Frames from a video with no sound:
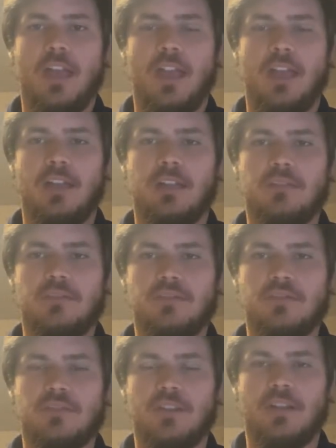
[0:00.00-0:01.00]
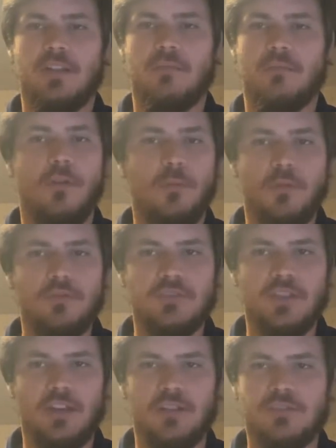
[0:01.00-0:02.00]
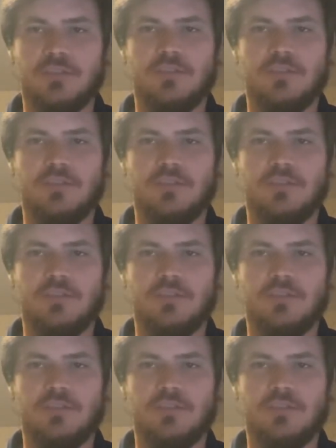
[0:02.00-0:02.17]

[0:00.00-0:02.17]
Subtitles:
And just we're almost there.